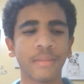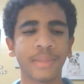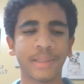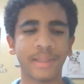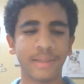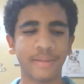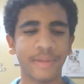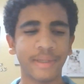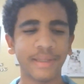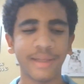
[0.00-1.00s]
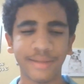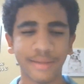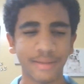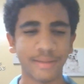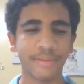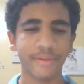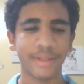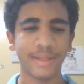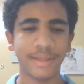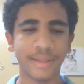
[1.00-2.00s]
So this week's lesson is
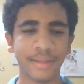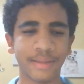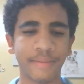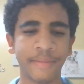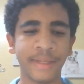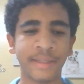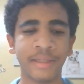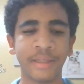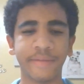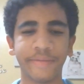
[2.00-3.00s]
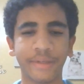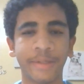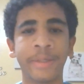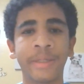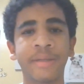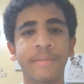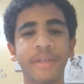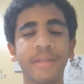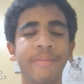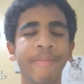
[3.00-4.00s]
really just a message of
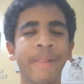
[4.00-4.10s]
encouragement.